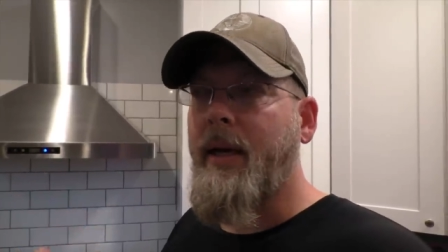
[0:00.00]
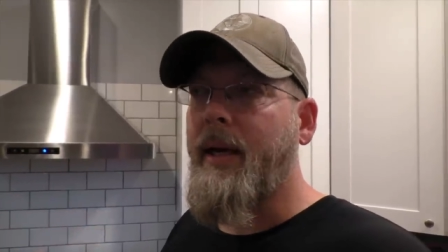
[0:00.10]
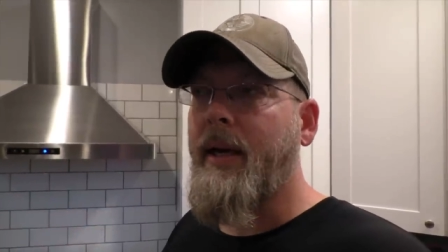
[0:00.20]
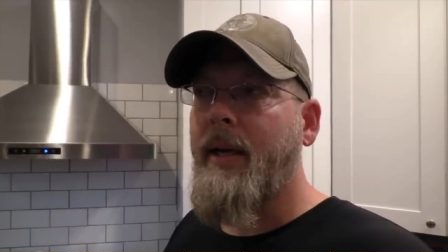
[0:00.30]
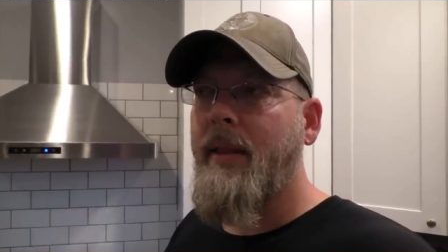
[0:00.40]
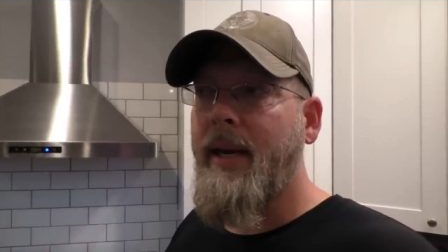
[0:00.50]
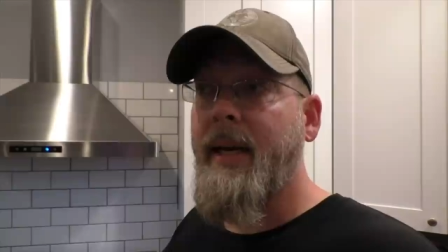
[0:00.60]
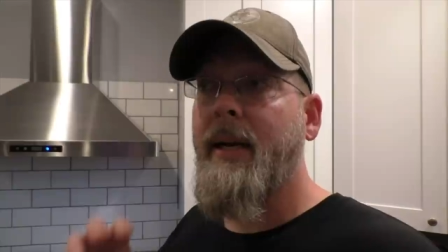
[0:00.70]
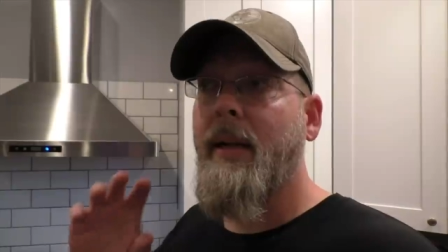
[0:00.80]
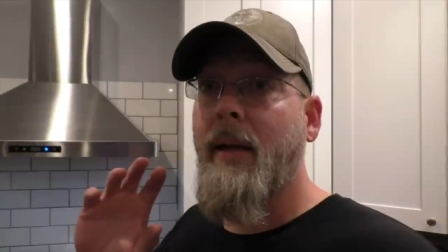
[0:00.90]
and they
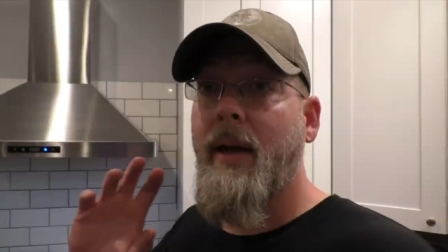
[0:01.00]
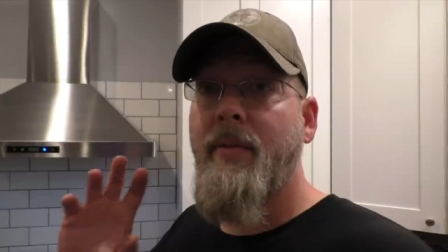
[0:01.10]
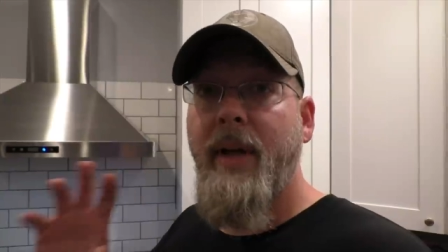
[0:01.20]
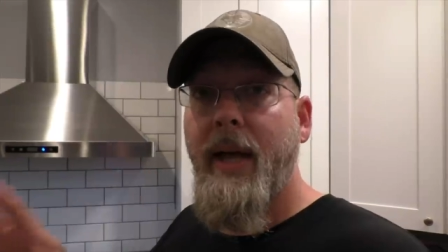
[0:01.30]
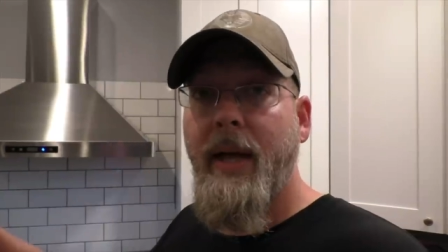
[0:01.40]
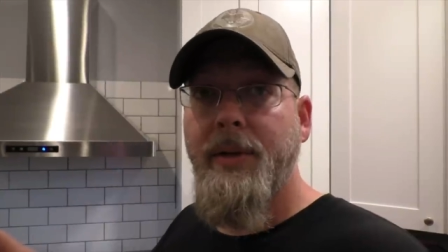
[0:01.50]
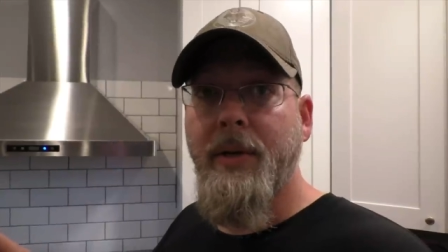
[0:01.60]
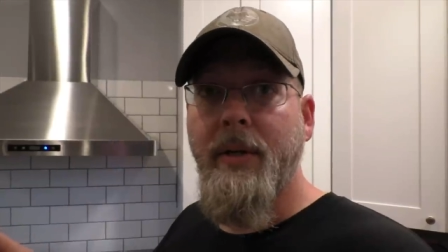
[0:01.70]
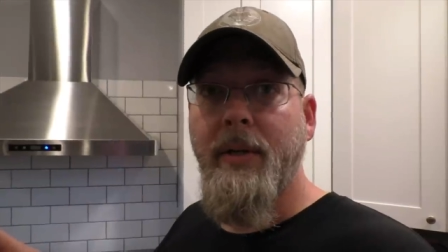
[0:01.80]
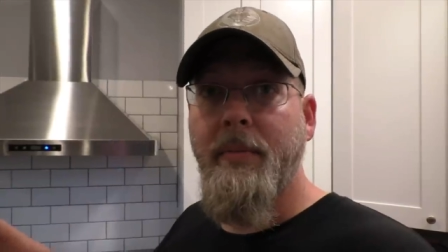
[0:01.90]
need a lot of age
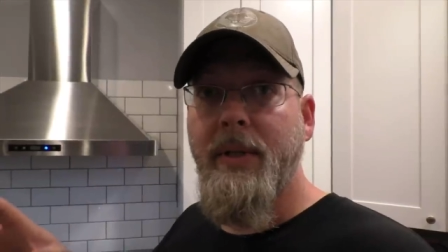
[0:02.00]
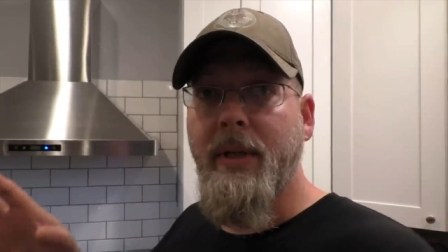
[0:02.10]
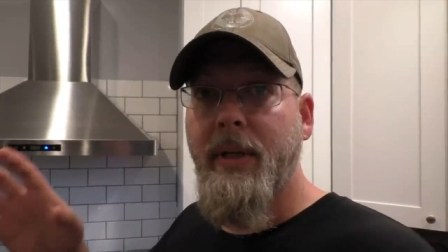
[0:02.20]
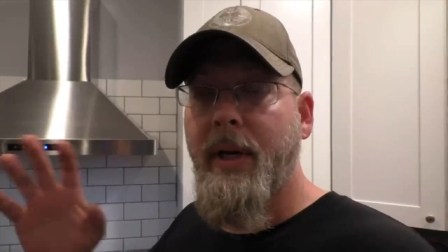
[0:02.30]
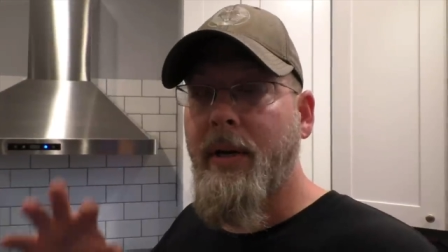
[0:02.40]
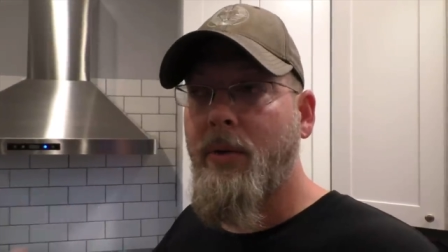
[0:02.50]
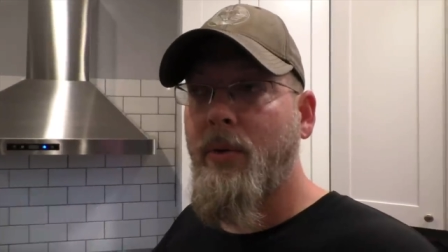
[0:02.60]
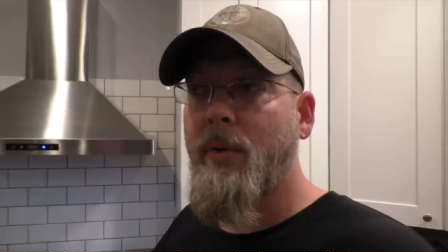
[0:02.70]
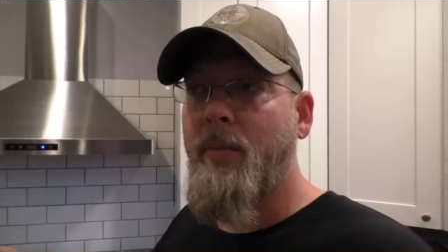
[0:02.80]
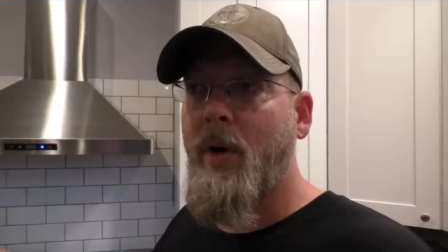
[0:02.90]
on them to kind of
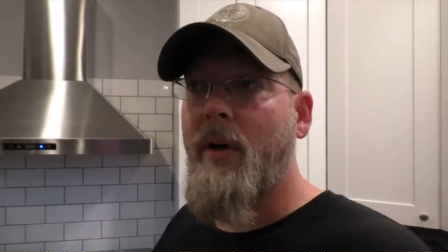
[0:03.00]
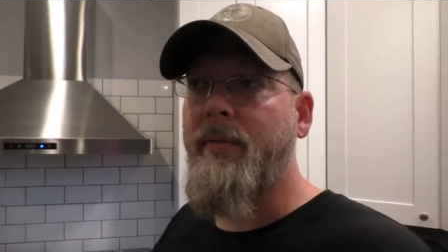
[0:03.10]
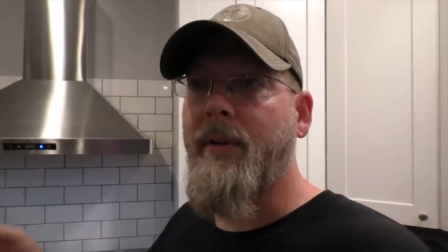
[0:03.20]
cool them off.